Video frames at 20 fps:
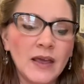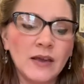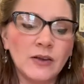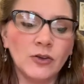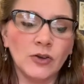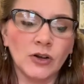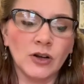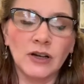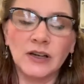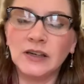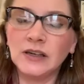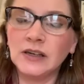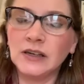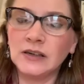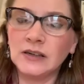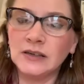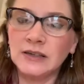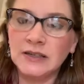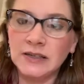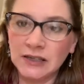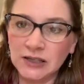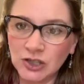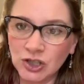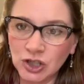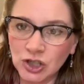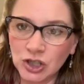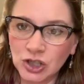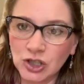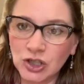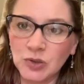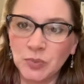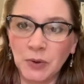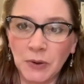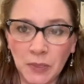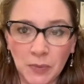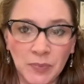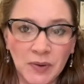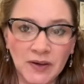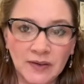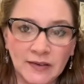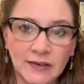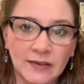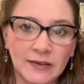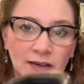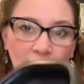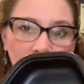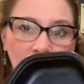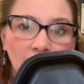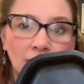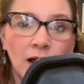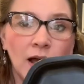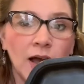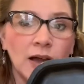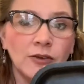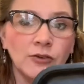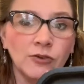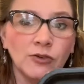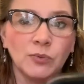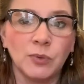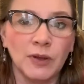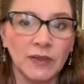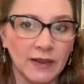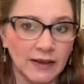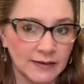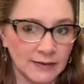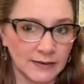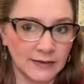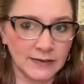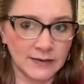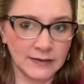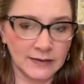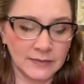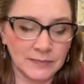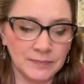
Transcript: You're going to need a dish to put the pieces in. I use one like this.